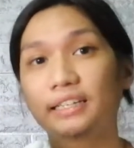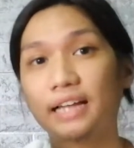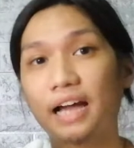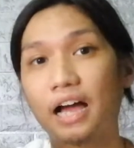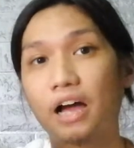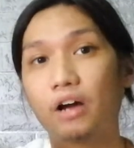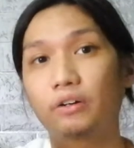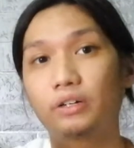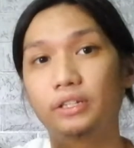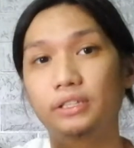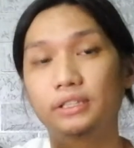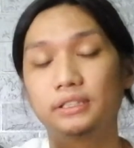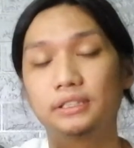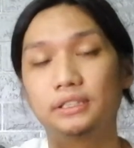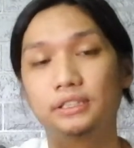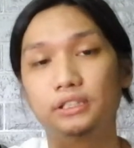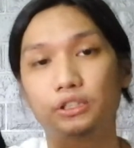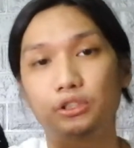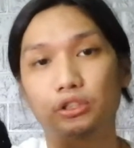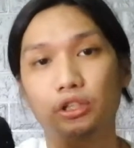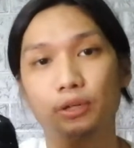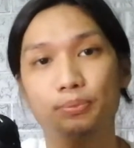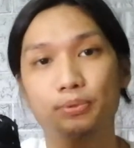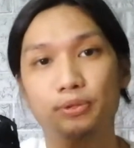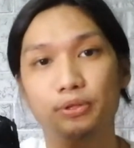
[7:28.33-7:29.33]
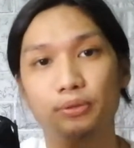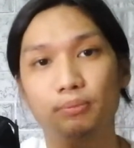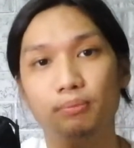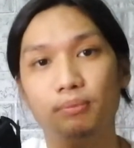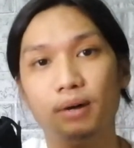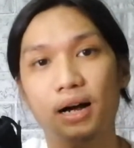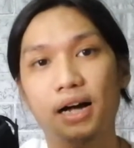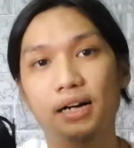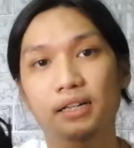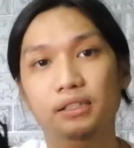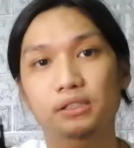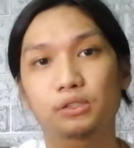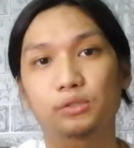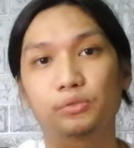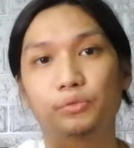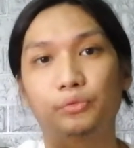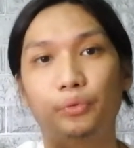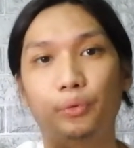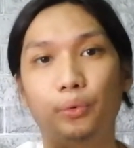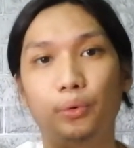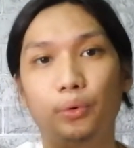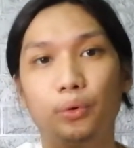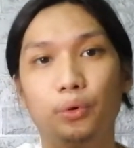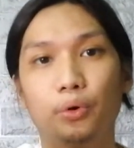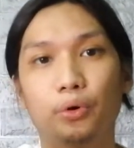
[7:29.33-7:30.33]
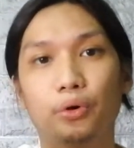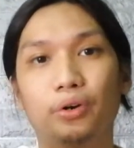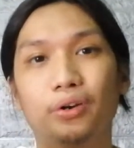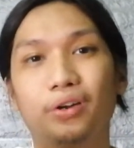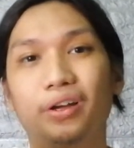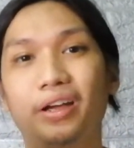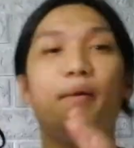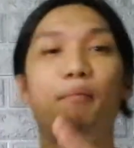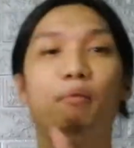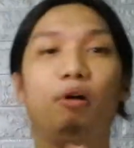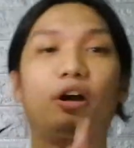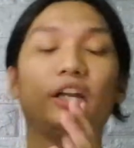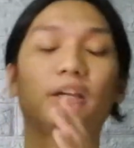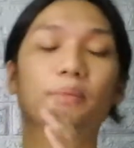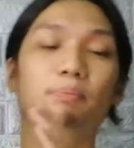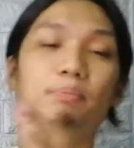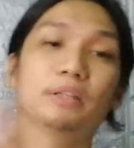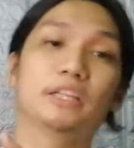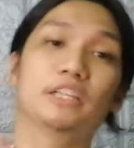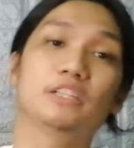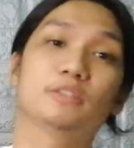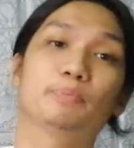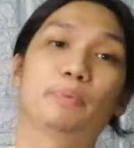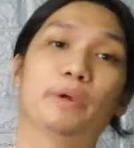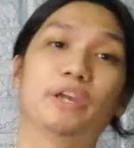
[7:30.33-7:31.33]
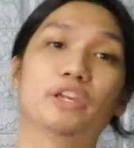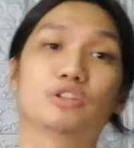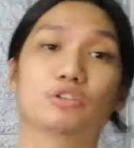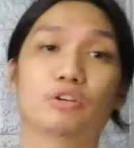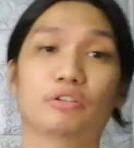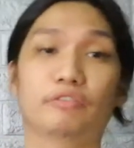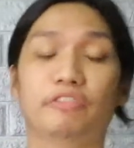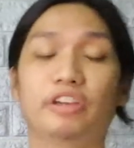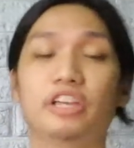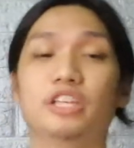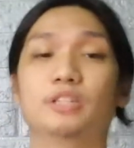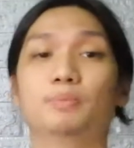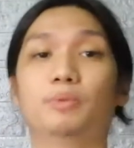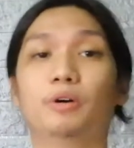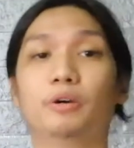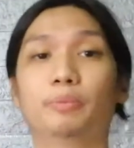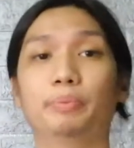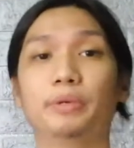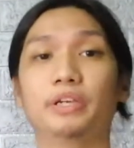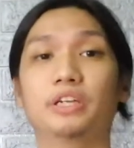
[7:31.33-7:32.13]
down in the description box for a marketplace page on Facebook,